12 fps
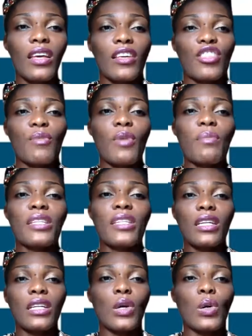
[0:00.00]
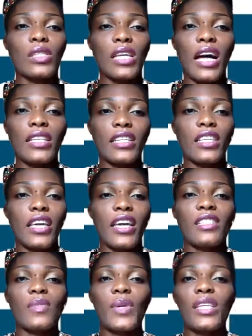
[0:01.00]
Chimamanda Ngozi Adichie
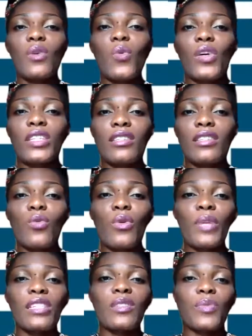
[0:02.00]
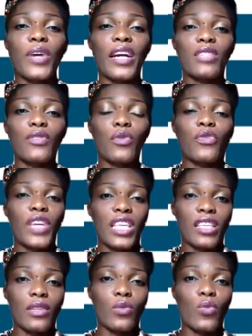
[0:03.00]
has been awarded the Women's Prize for
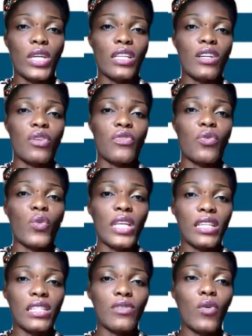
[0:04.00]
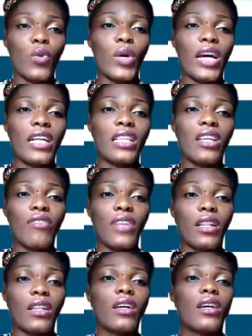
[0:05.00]
Fiction Winner of Winners for her
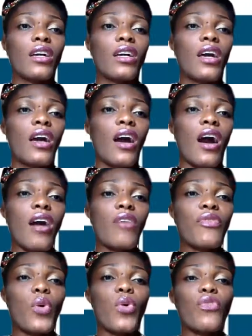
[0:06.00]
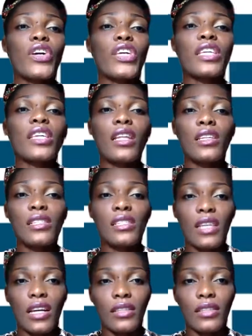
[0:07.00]
novel Half of a Yellow
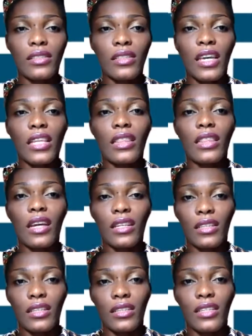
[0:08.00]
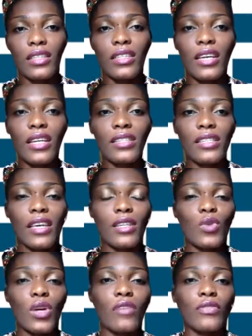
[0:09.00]
Sun in London on Thursday,
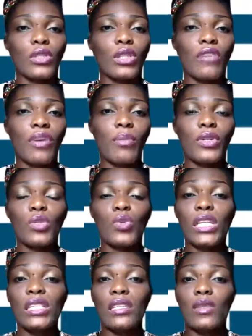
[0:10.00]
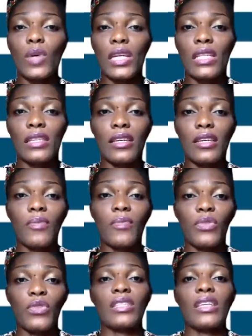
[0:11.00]
12th November 2020.
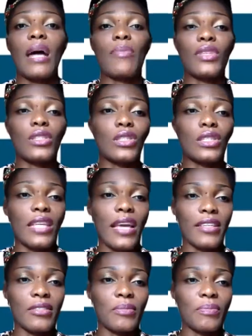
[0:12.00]
This happened today.